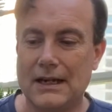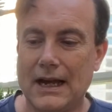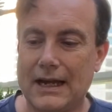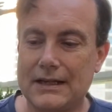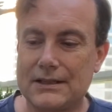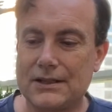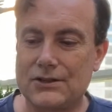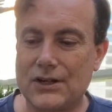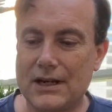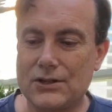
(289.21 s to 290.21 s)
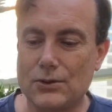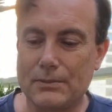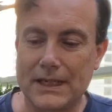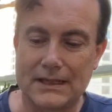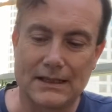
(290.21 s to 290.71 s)
And it's a gentle
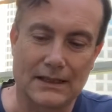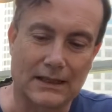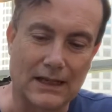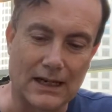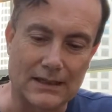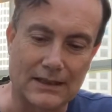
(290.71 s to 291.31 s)
mix in the glass.